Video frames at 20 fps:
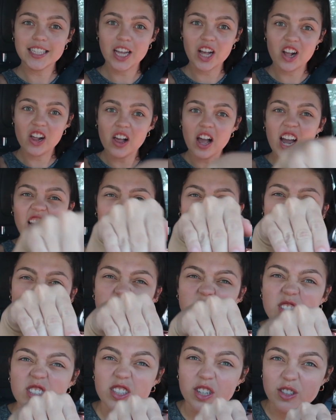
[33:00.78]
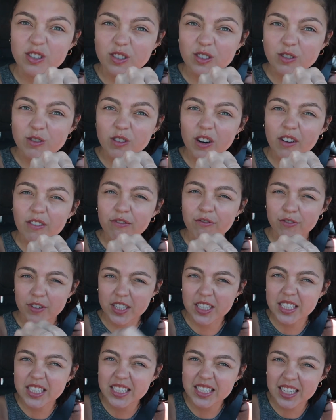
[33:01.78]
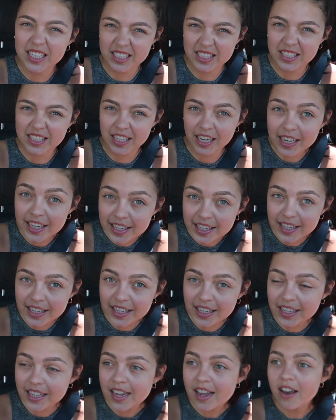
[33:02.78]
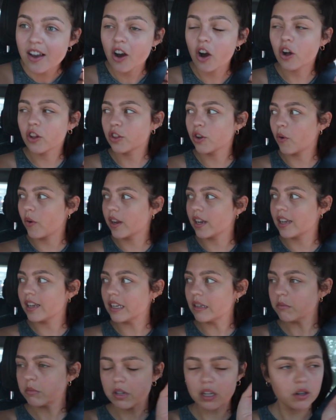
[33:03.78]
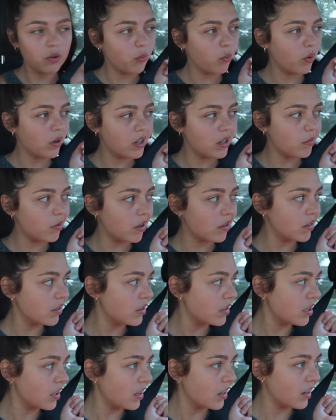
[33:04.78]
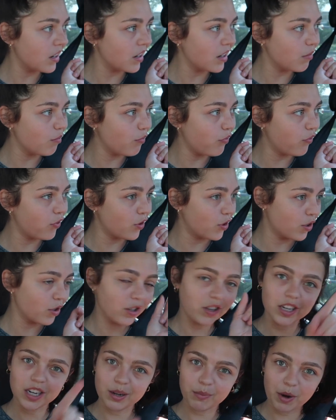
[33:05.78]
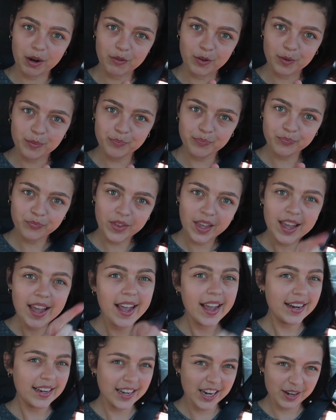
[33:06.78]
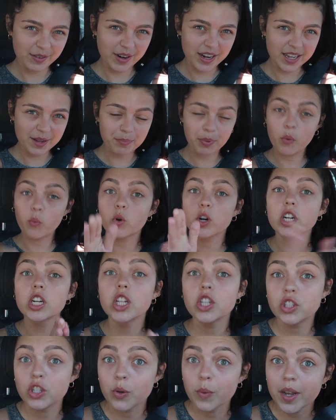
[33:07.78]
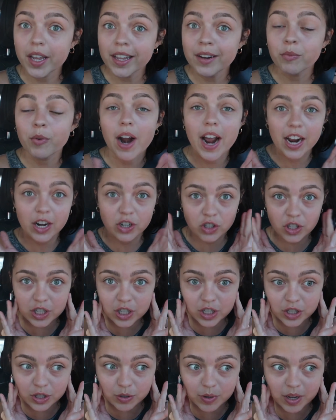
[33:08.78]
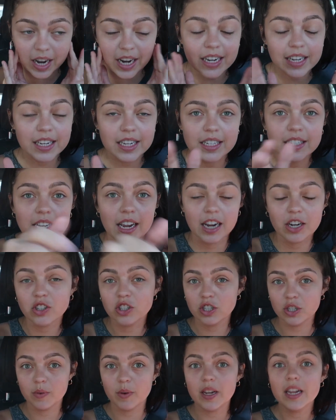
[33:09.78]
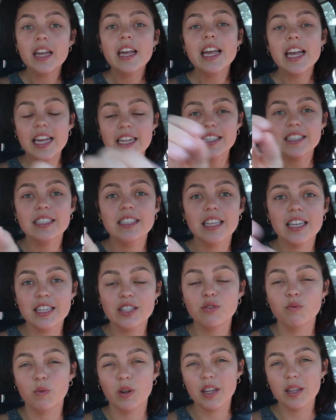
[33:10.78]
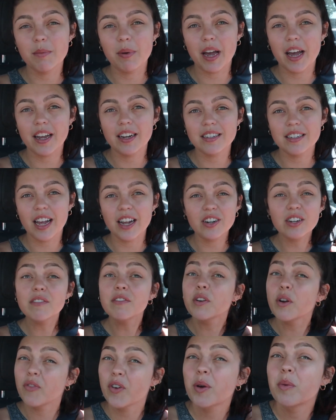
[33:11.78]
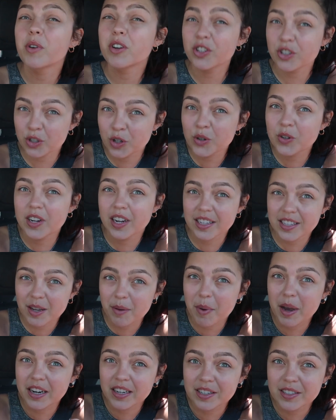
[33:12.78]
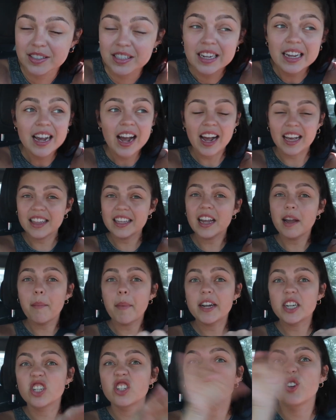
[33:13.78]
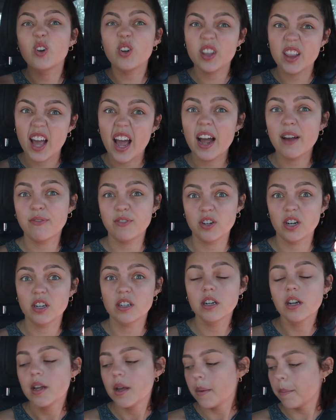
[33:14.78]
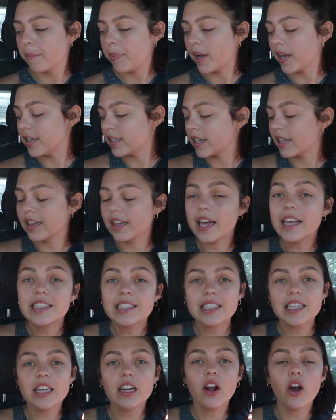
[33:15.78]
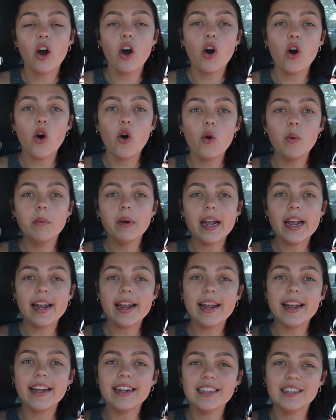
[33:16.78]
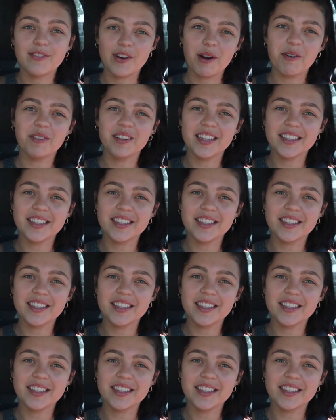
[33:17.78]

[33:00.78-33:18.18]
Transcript: tell, I am so freaking excited. Although I am kind of worried about the time for cleaning my room and getting ready. But we're gonna do it. We're actually gonna do it. I need to actually do it. It's really bad. I don't even know if I wanna show you guys how bad it is. I think I might just show you the after. But let's get home and devour